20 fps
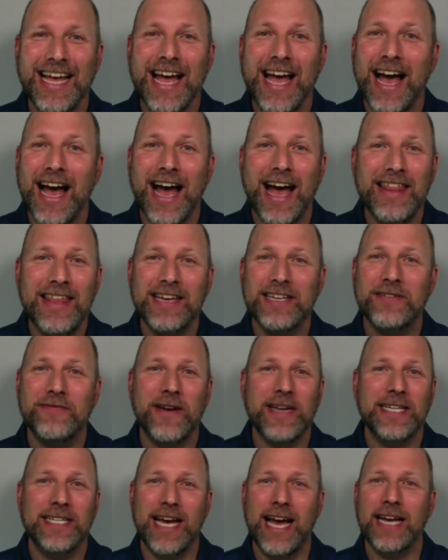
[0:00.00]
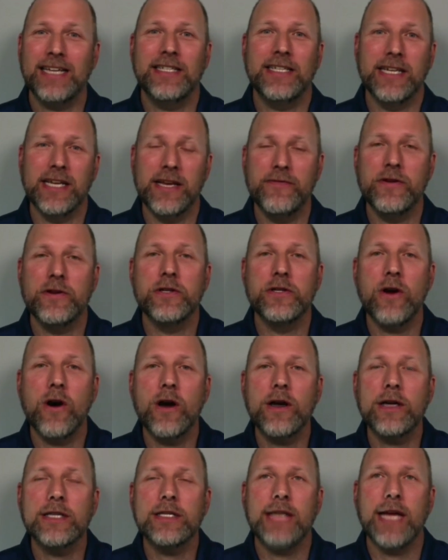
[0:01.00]
I think it's fantastic. If your
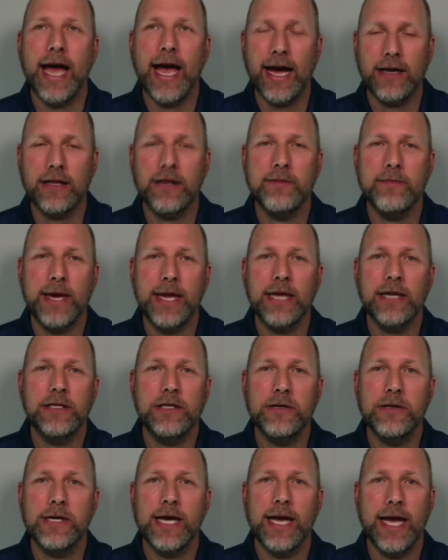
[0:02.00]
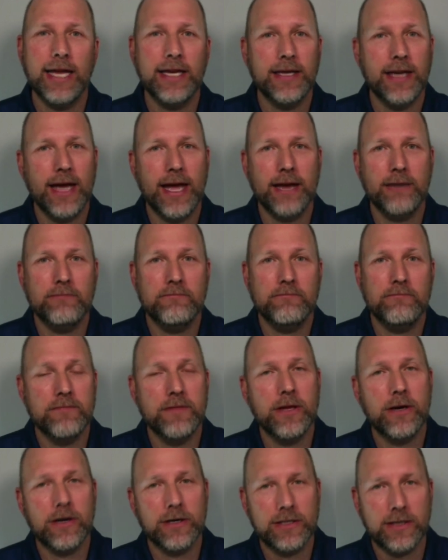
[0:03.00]
dog is acclimated to it, and and
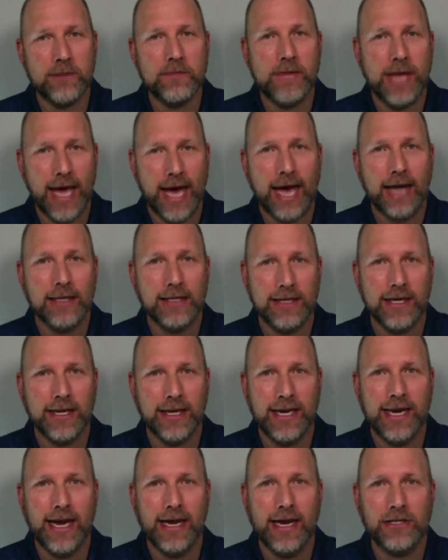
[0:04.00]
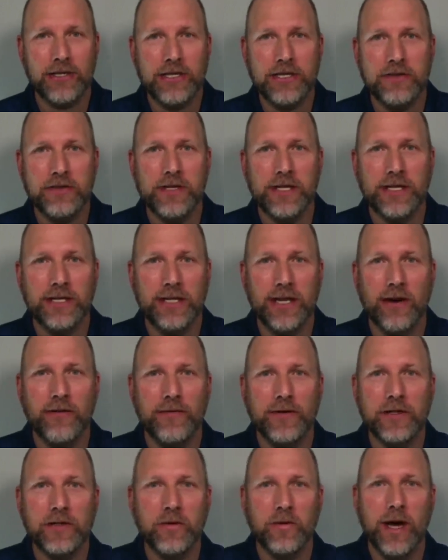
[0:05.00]
there are some cats that can actually do this stuff
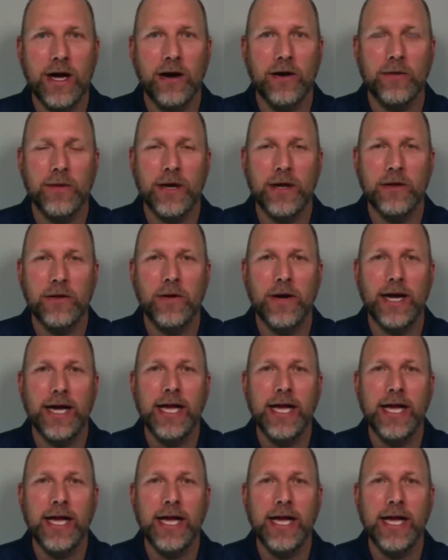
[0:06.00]
as well, by the way.